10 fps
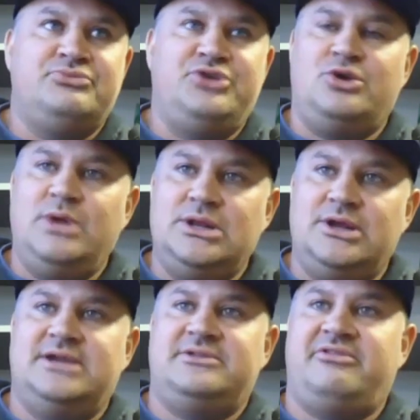We
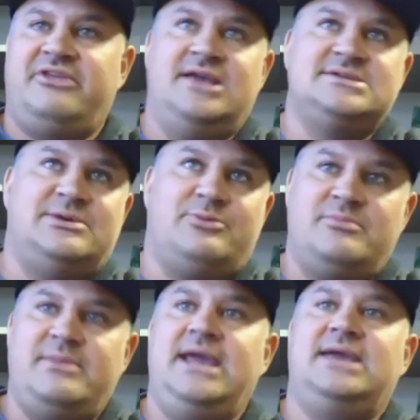look at the things that we're
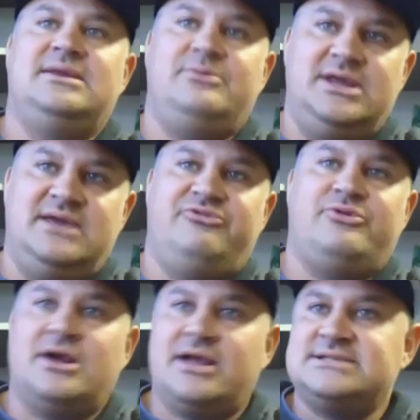making that we give to
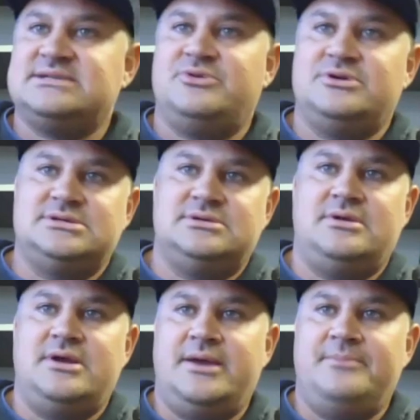our customers.
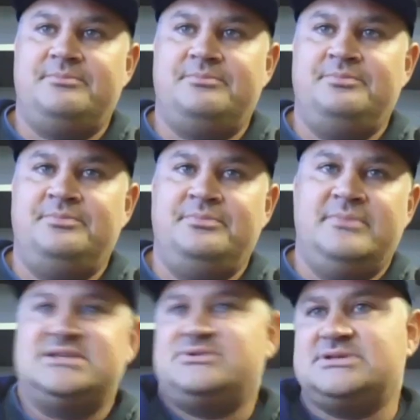
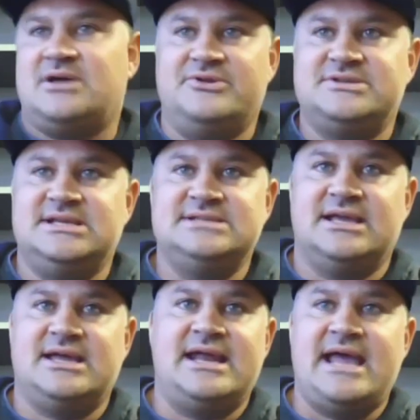And so it's all those things
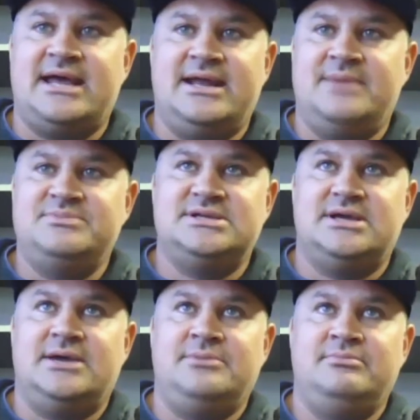that kind of add up
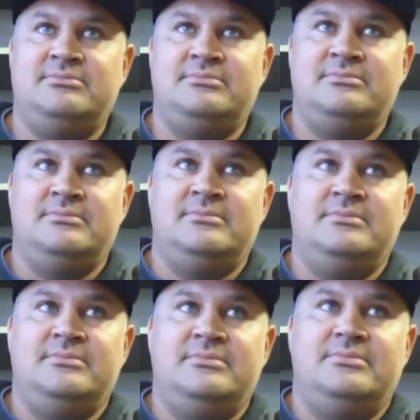to,
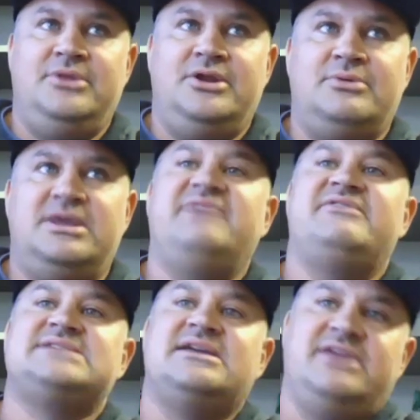give
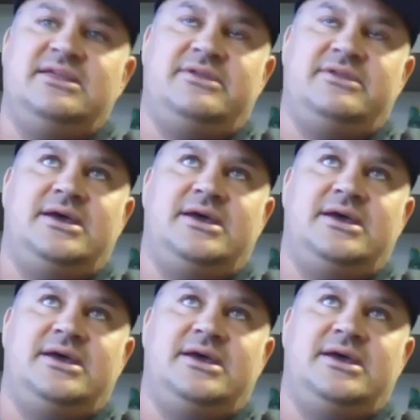us, I think,